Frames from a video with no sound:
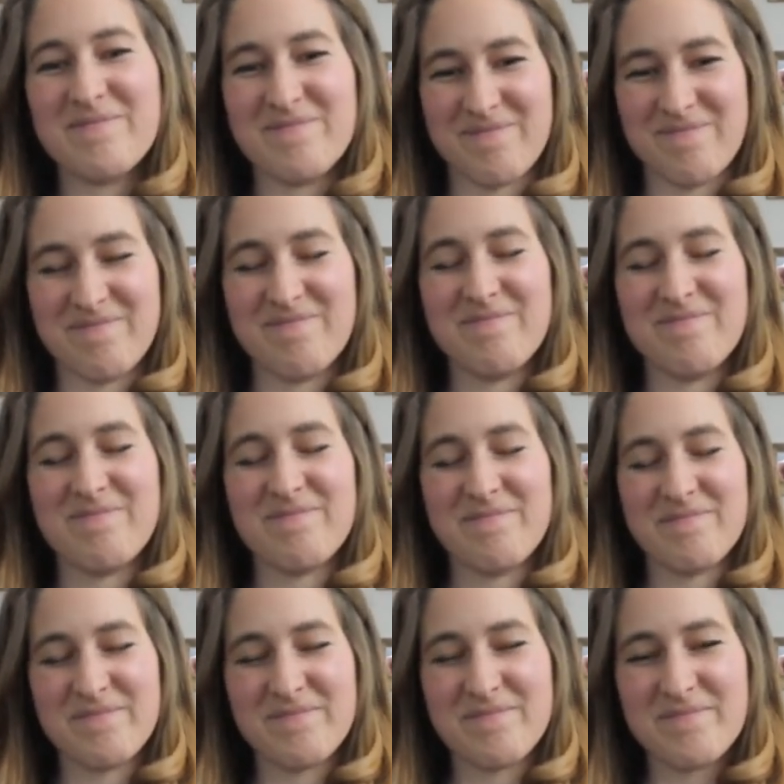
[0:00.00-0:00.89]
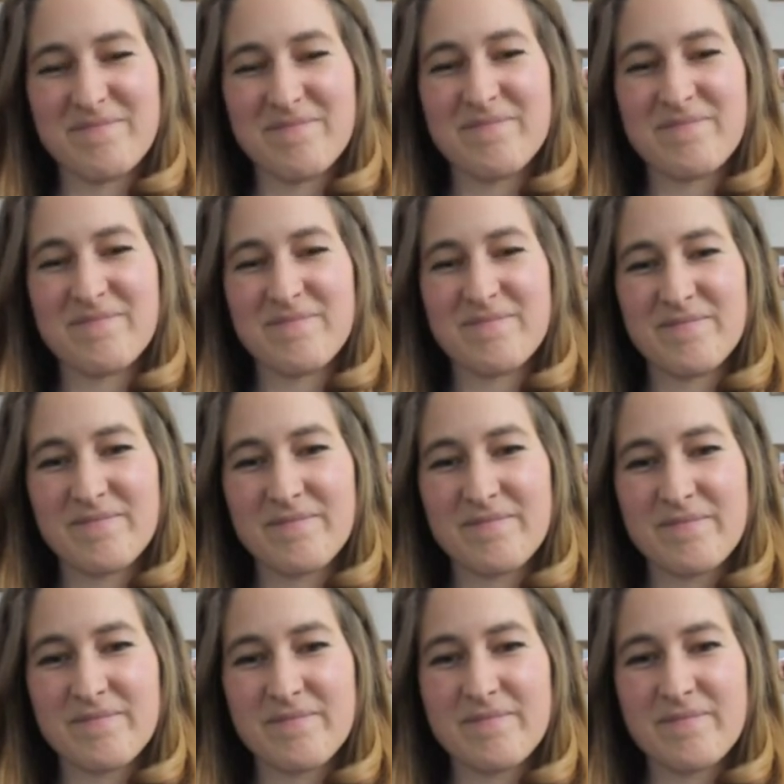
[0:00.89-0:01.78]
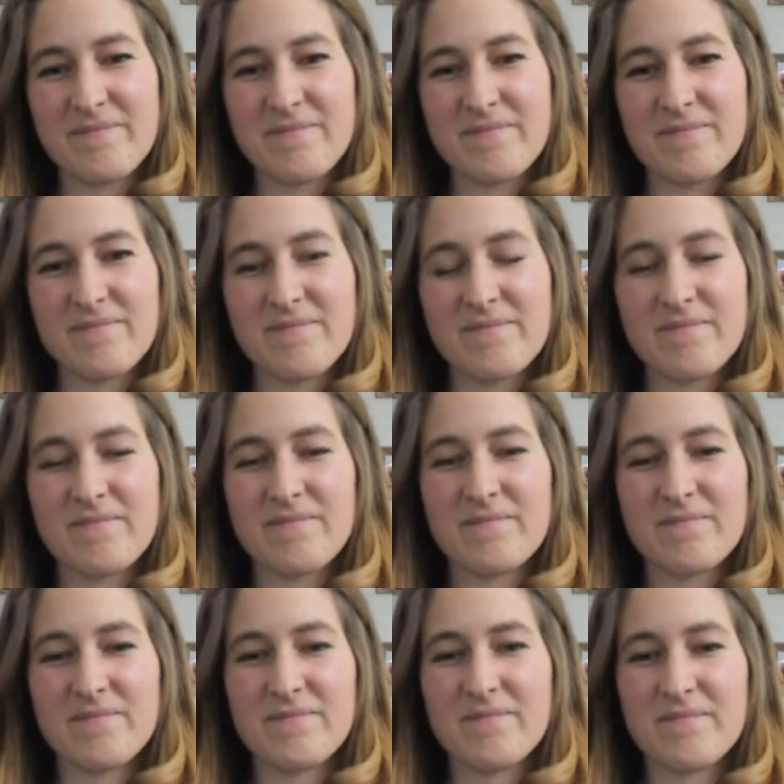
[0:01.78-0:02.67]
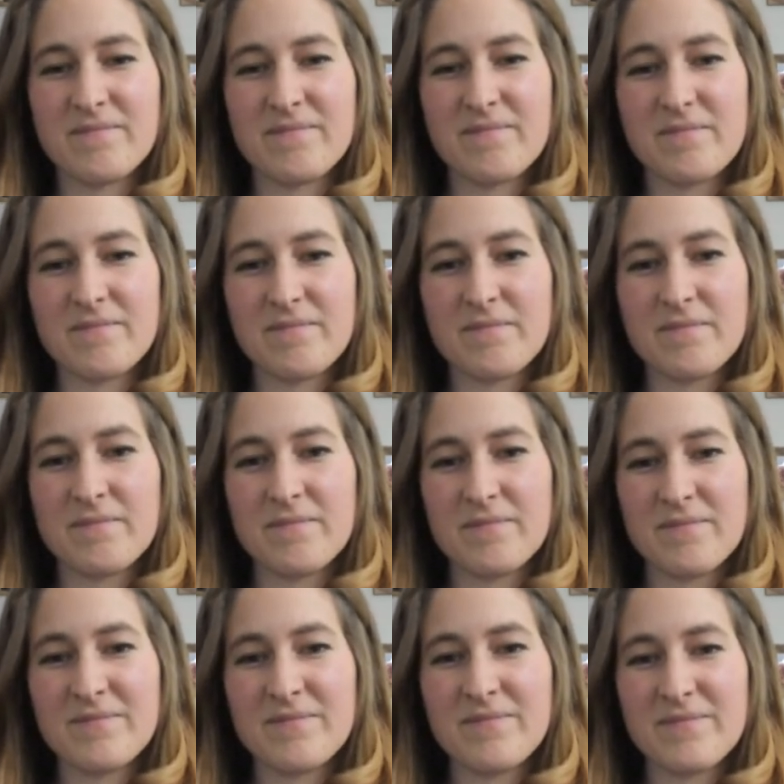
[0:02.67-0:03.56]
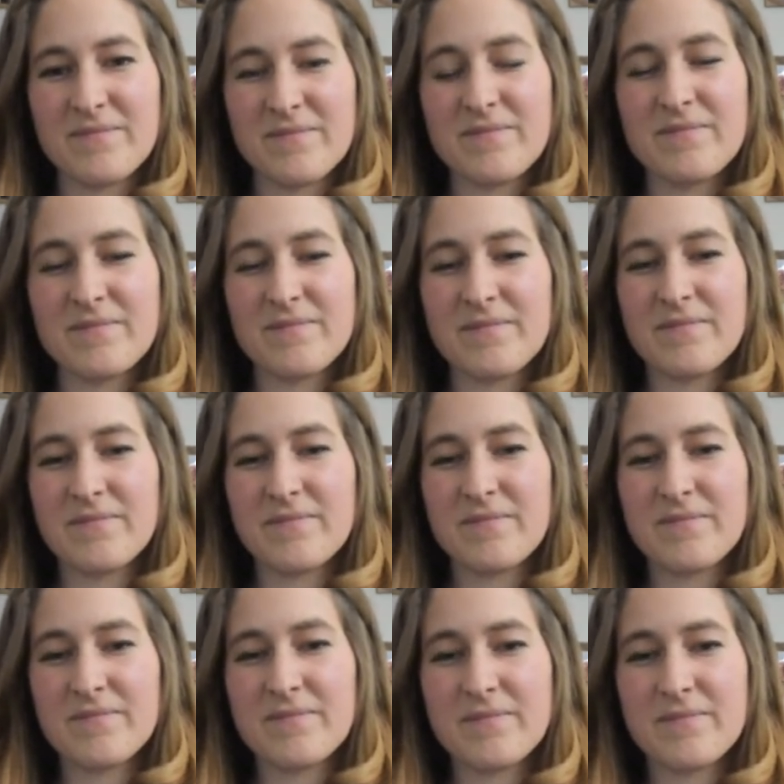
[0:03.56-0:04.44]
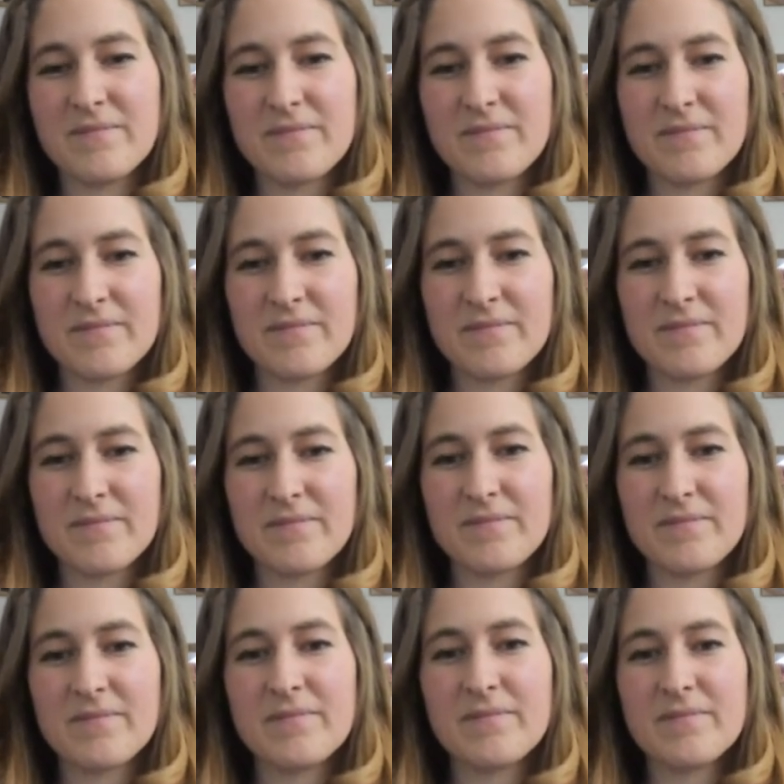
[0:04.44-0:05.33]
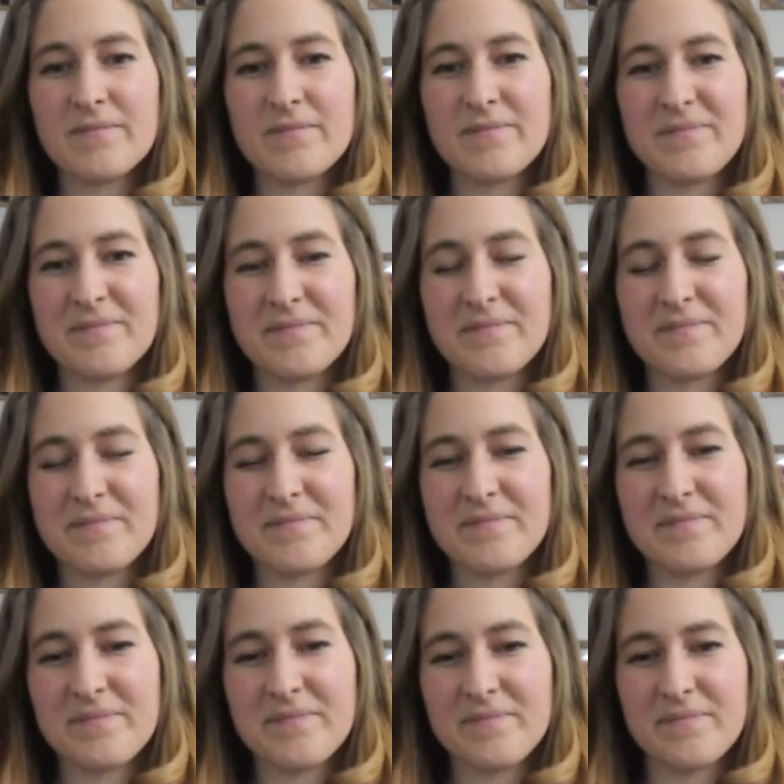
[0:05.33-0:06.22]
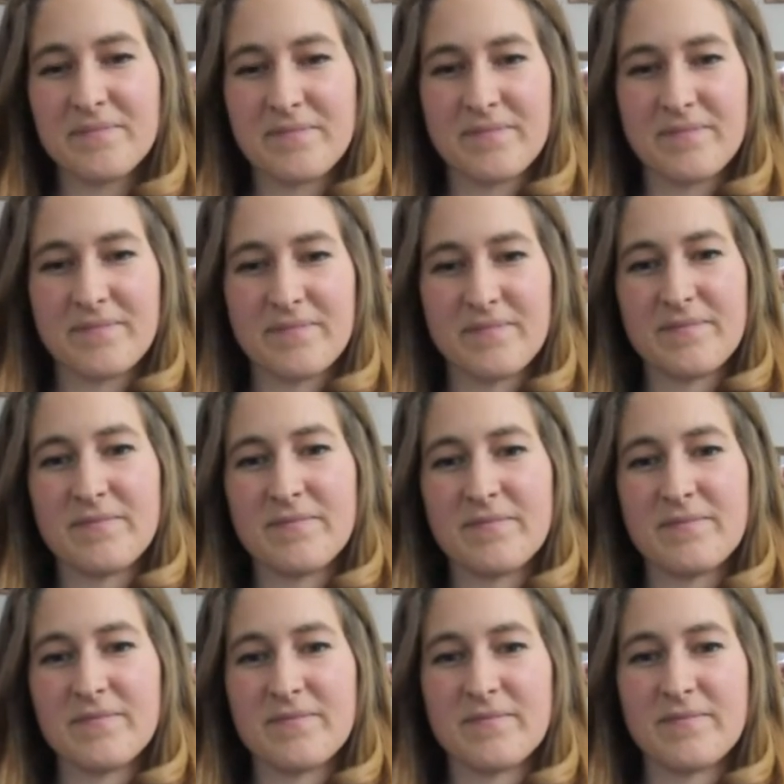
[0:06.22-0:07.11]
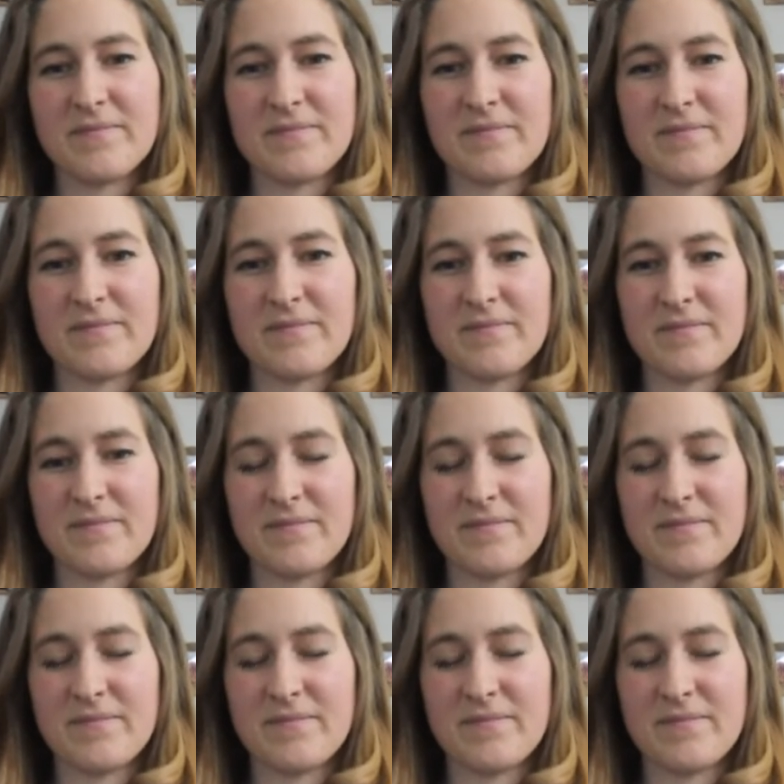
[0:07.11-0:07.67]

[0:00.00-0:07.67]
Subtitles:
No words are spoken by the person on screen.